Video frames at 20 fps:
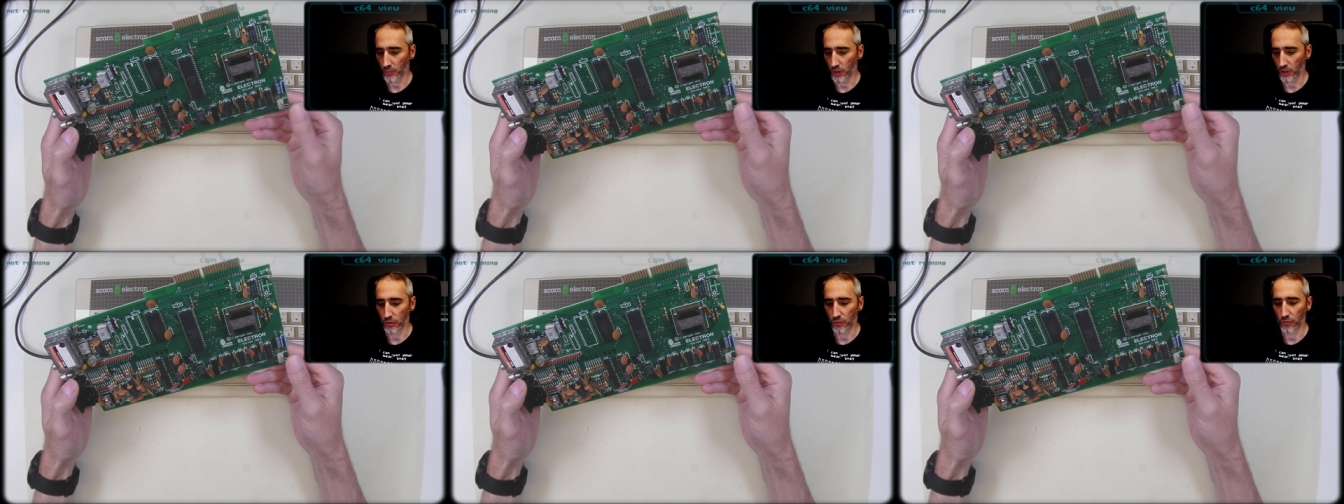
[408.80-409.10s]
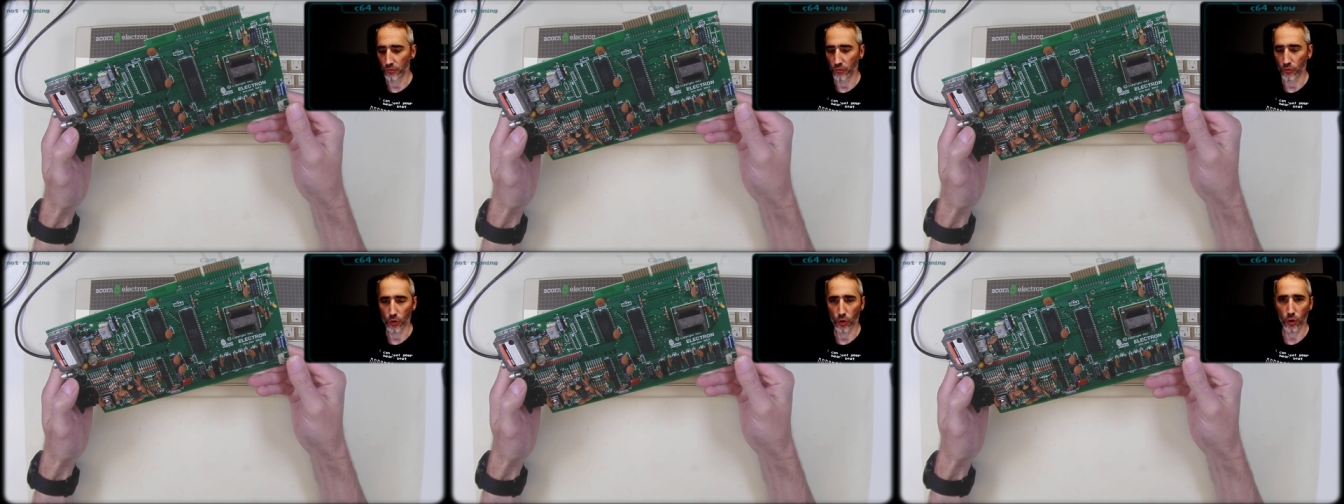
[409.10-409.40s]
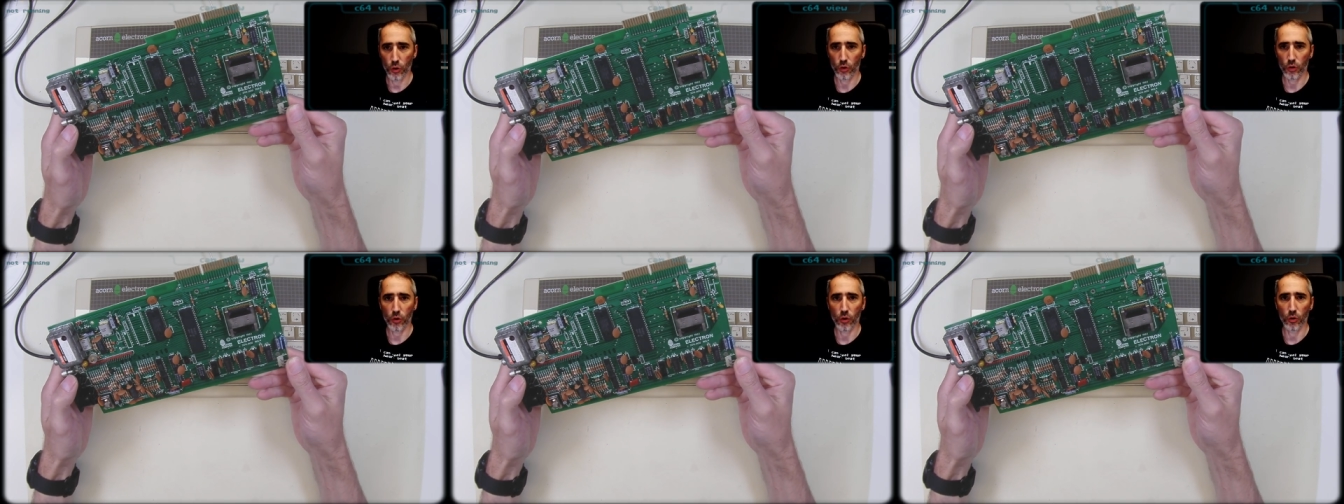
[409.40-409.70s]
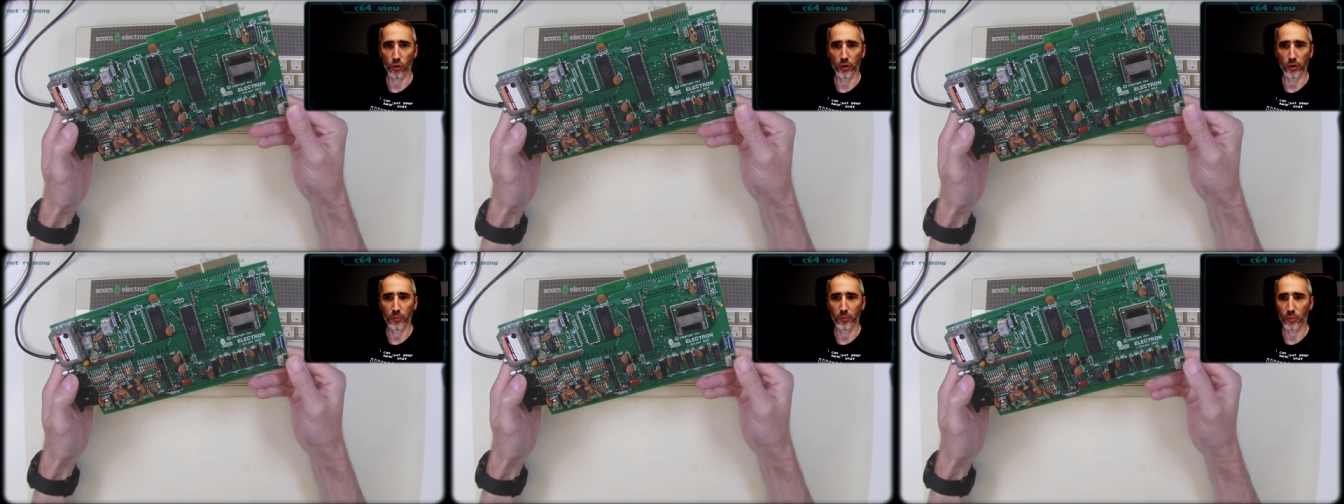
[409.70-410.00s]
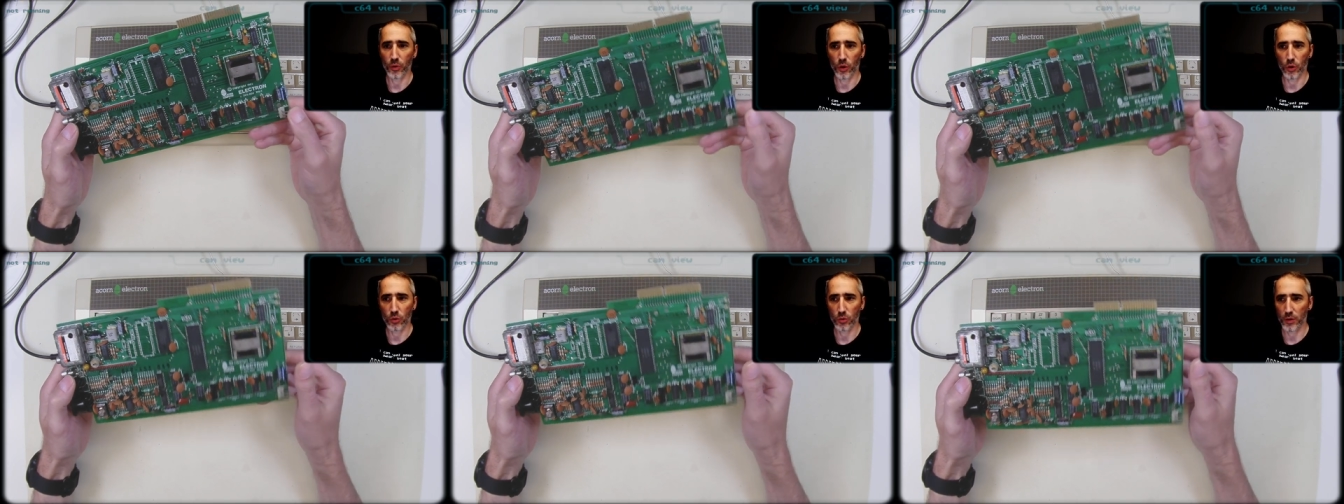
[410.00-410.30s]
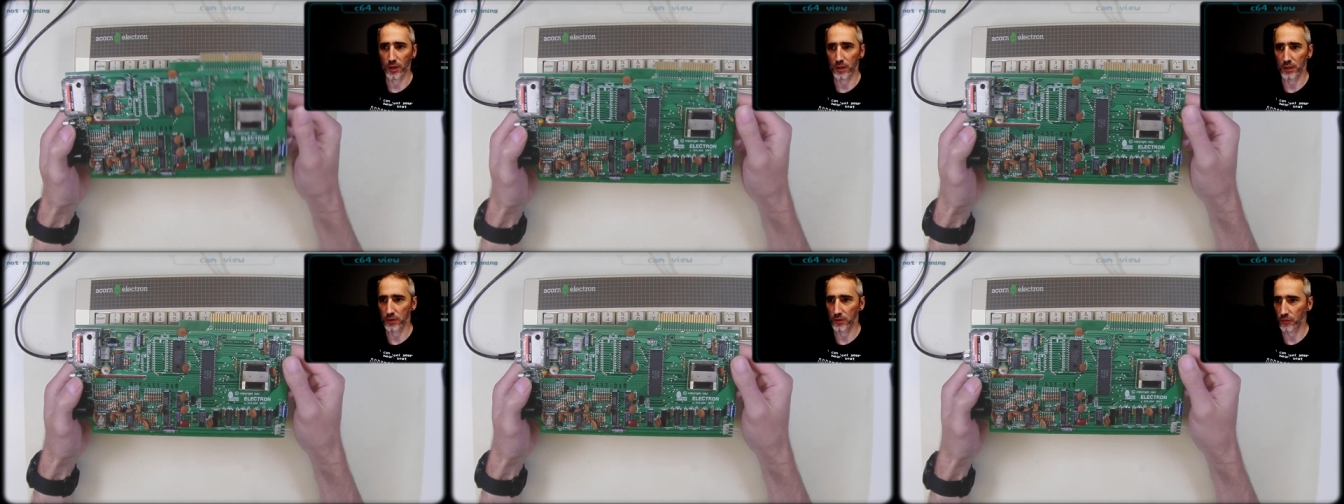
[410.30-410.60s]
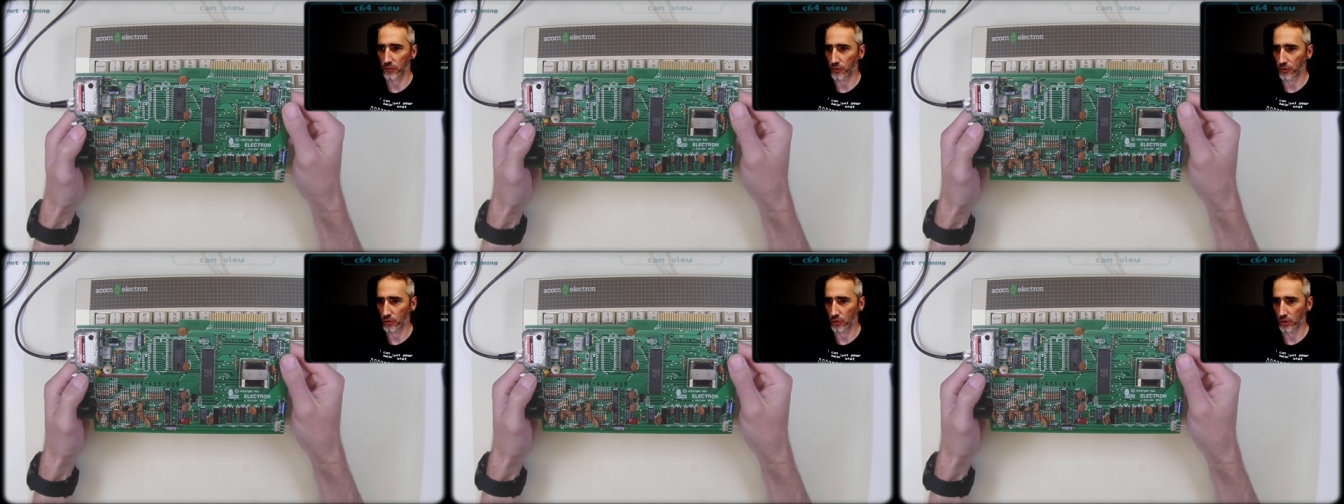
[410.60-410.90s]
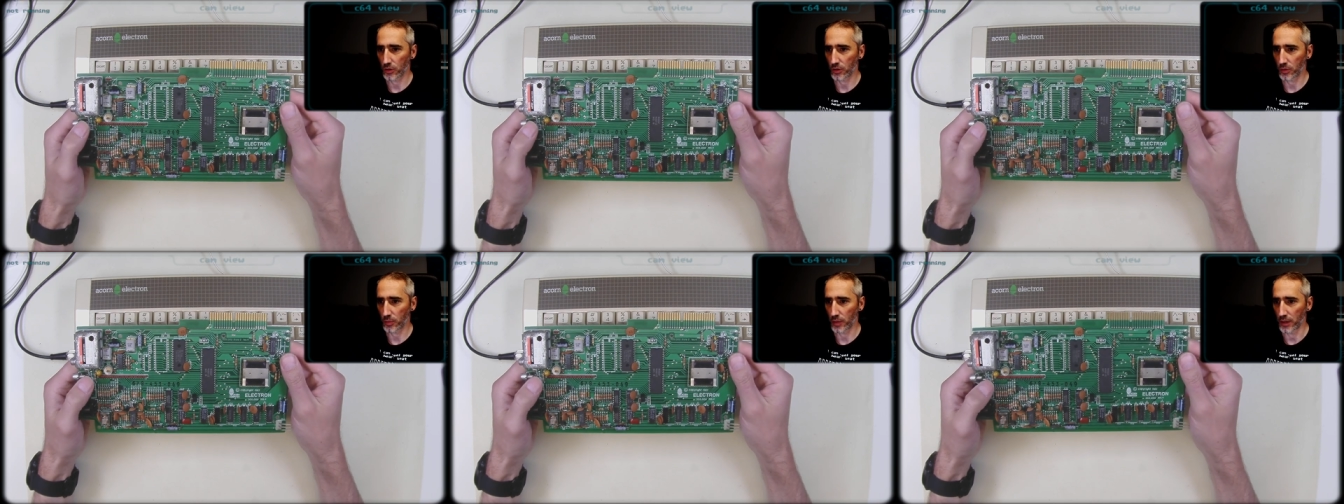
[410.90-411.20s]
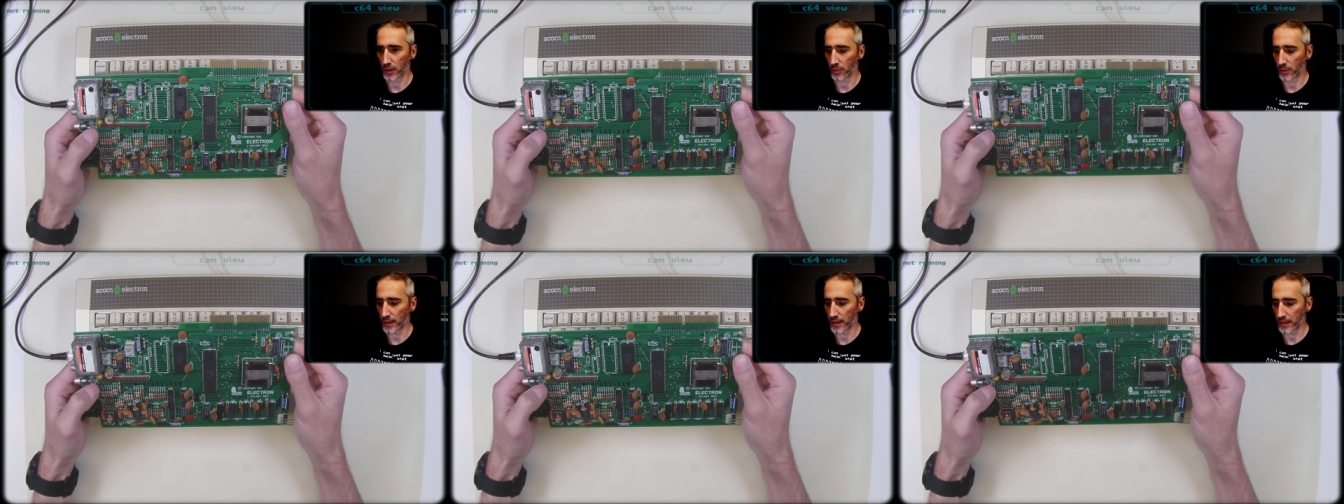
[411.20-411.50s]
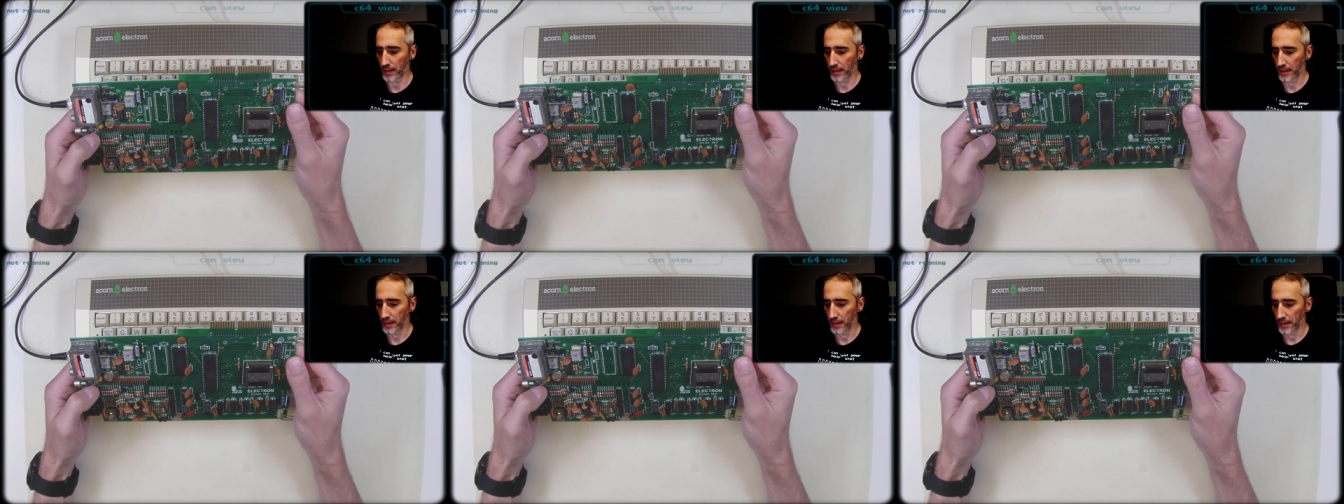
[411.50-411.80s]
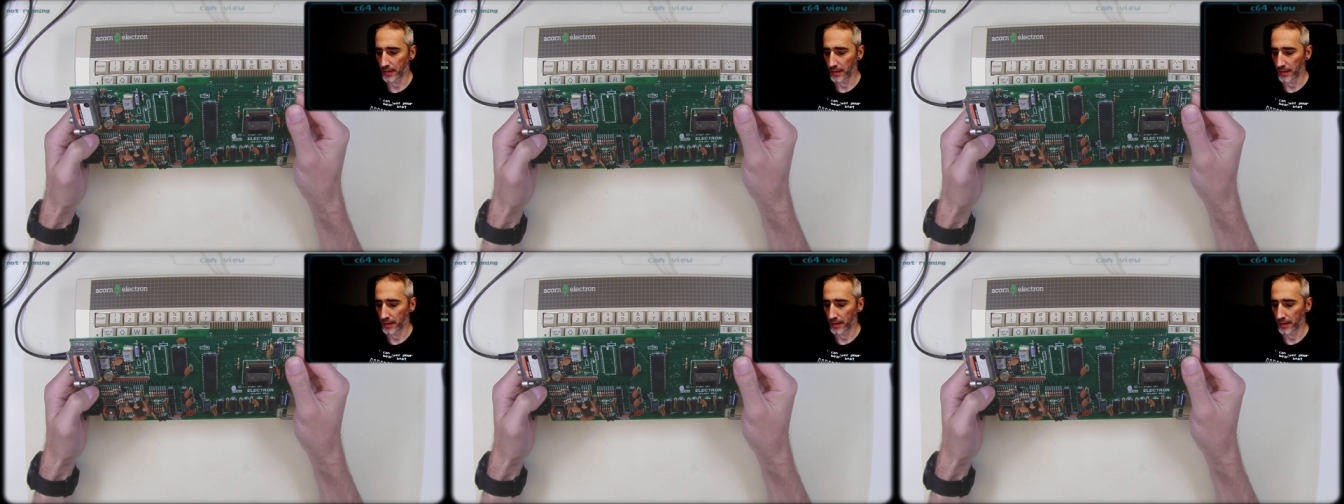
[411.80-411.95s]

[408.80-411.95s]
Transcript: in work or in progress for quite a while